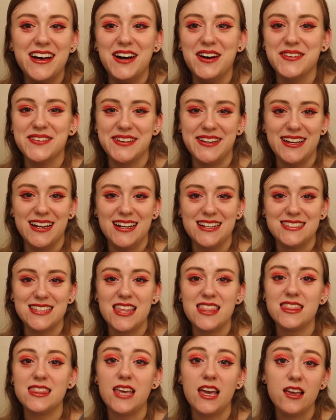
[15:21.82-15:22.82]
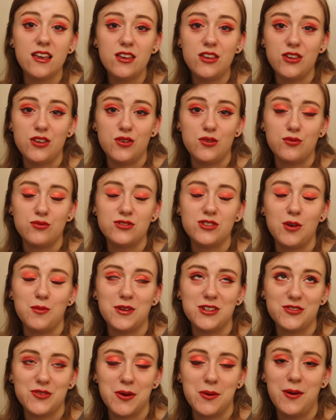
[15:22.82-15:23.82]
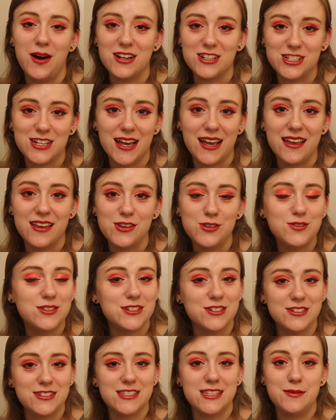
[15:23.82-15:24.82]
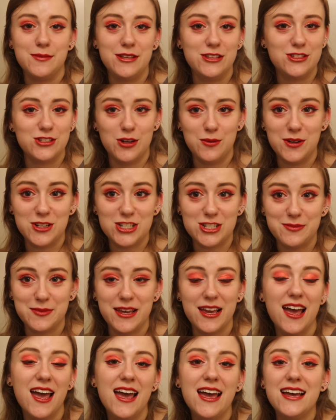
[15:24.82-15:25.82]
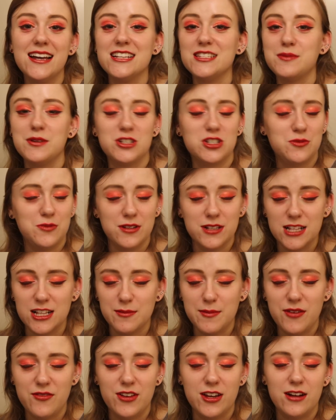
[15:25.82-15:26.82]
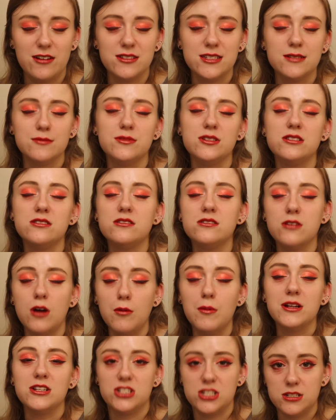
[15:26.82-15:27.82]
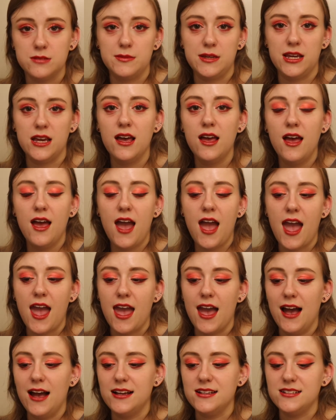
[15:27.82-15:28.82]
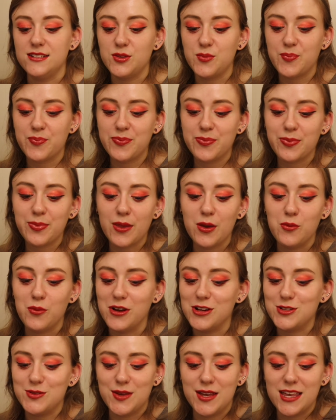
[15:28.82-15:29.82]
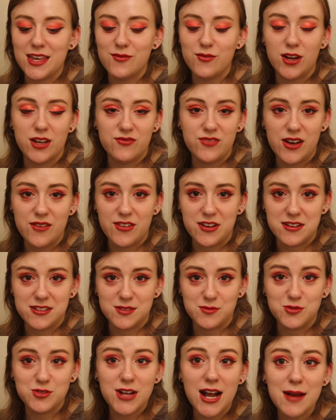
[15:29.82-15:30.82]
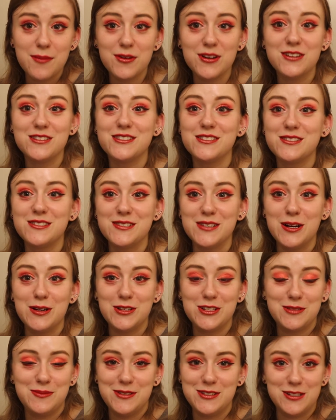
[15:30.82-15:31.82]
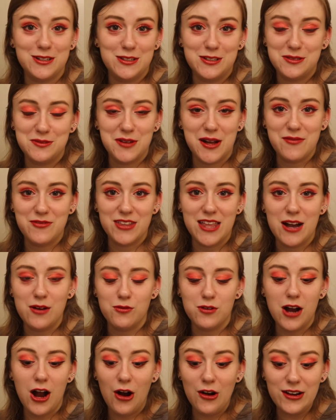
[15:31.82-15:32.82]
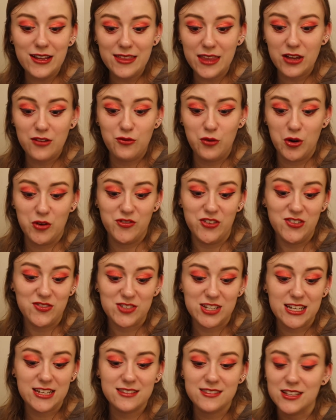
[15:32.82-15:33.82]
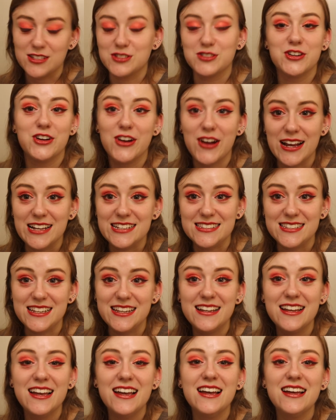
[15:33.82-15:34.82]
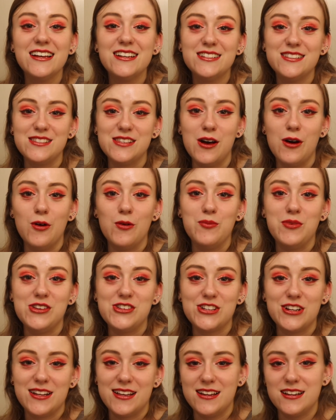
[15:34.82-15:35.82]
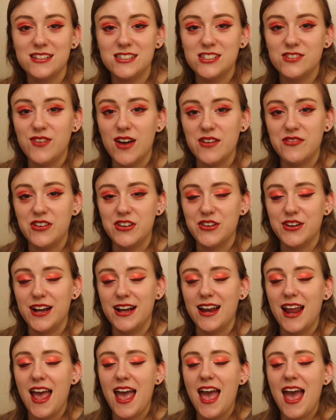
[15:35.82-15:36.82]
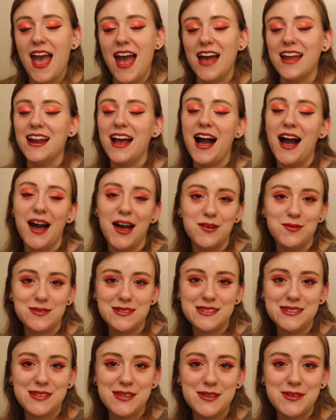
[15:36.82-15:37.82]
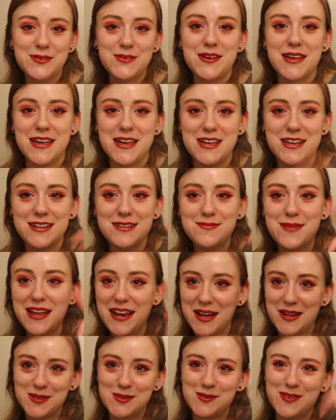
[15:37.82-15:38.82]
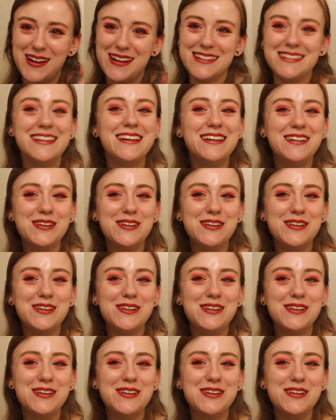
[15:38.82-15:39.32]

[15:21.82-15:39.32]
Alright guys, thank you so much for watching. You seriously mean so much to me, especially when you click on my videos. It means so much to me. And we're doing a giveaway at 500 subscribers, so be sure to subscribe for that. We're already at like 450. That's crazy. So be sure to get us to 500, and I will see you in my next one.